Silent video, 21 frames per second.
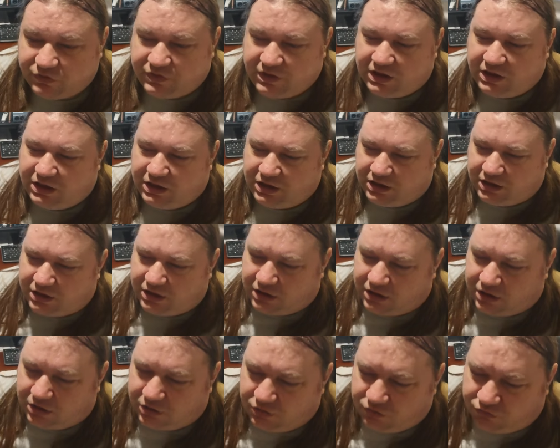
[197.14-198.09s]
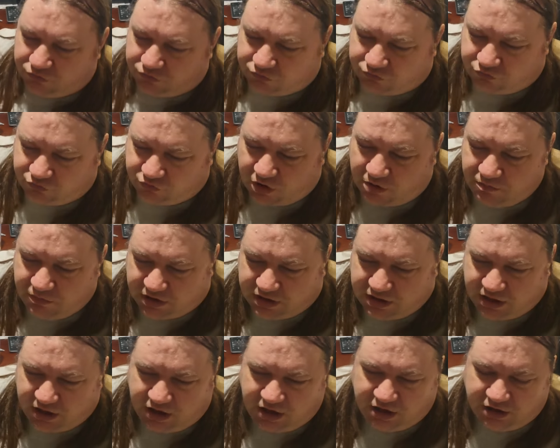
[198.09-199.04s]
The drum
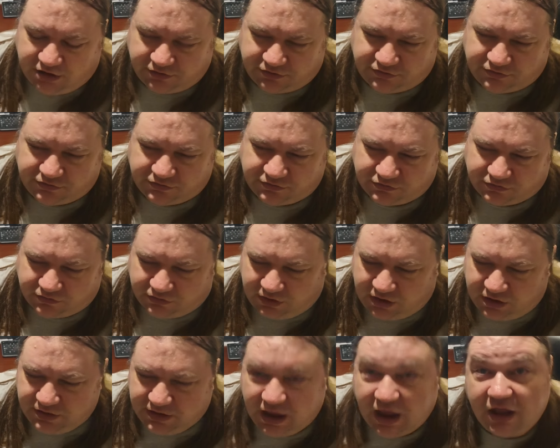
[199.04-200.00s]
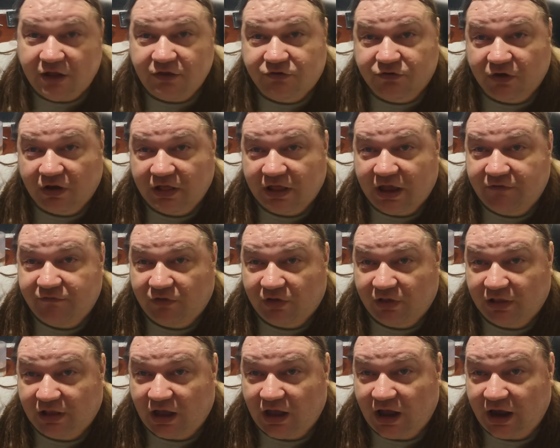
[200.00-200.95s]
kits in the
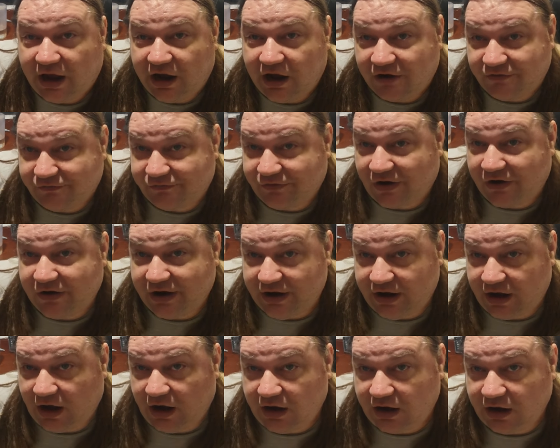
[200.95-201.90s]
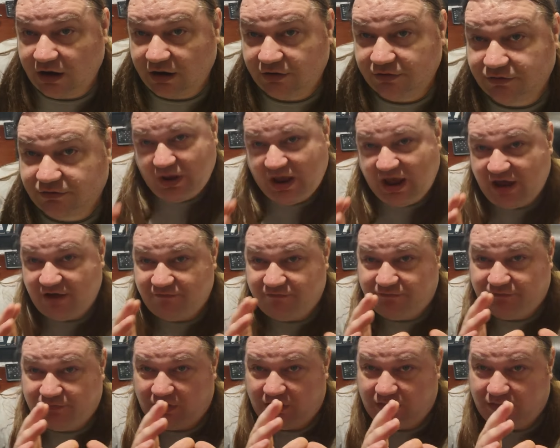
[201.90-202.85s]
entry-level line are very nice. You
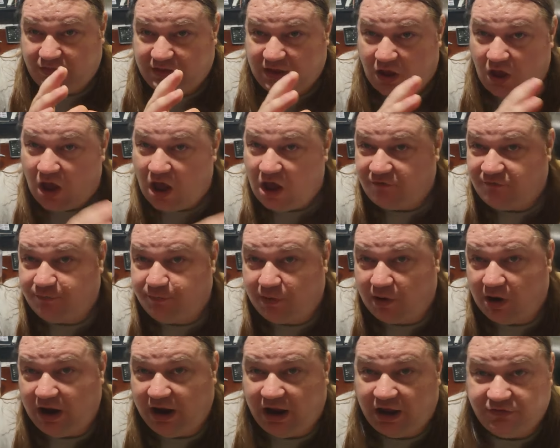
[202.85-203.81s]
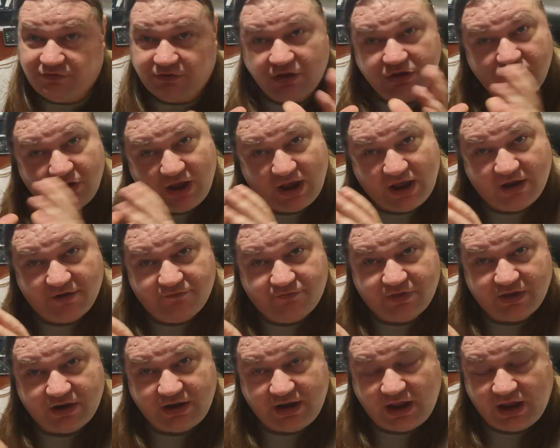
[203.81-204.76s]
have the off-brands and you
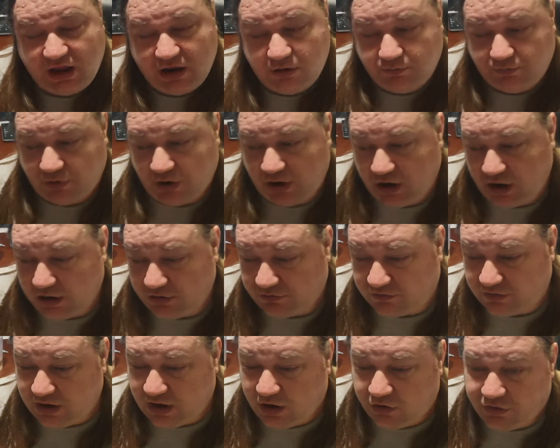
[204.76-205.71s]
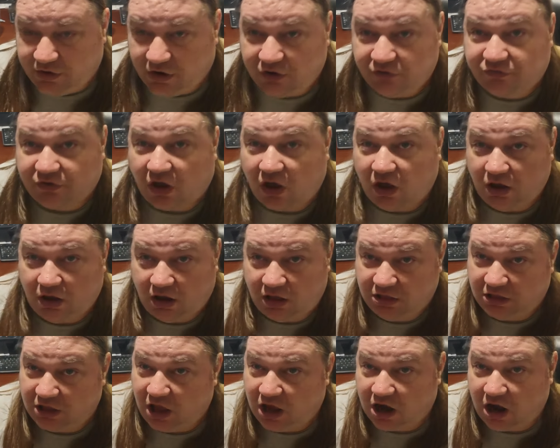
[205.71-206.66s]
have the name brands. Now there's
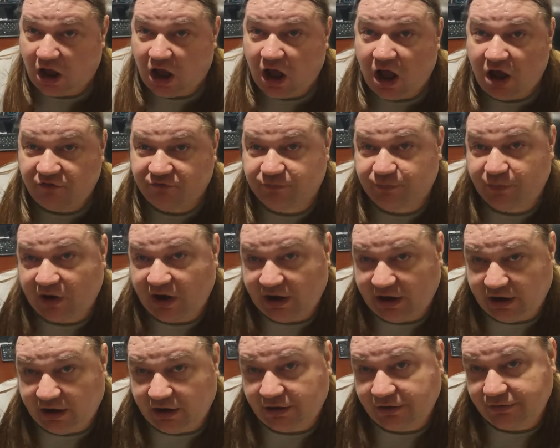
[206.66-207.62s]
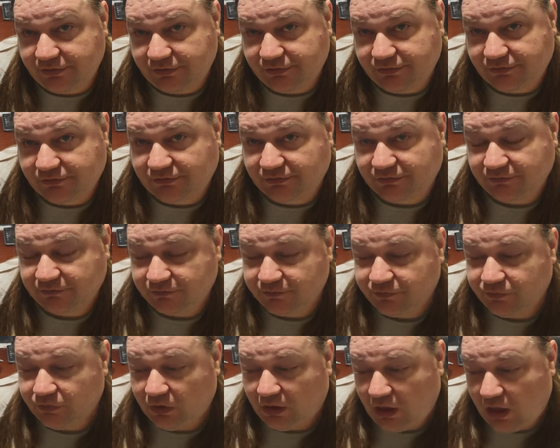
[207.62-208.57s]
a lot of off-brands.
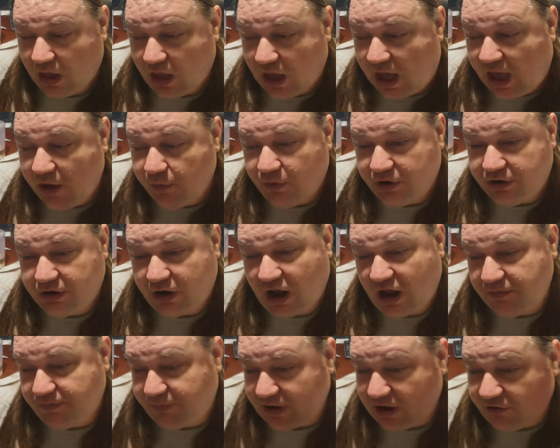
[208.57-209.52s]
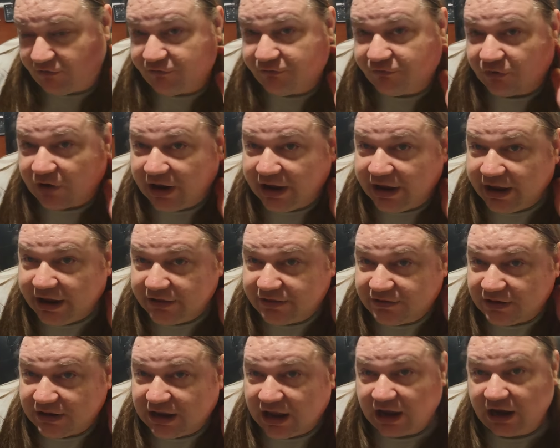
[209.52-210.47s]
I would not be
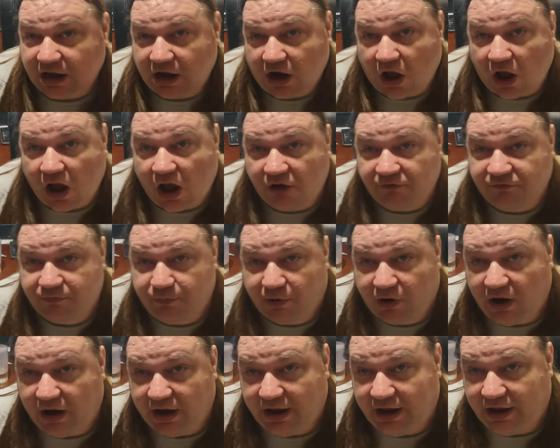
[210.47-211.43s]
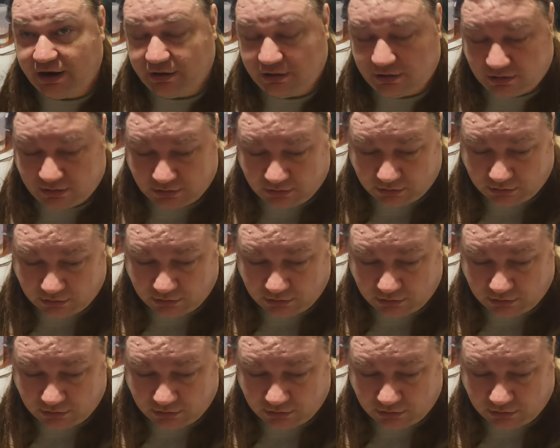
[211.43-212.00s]
afraid to get an off-brand,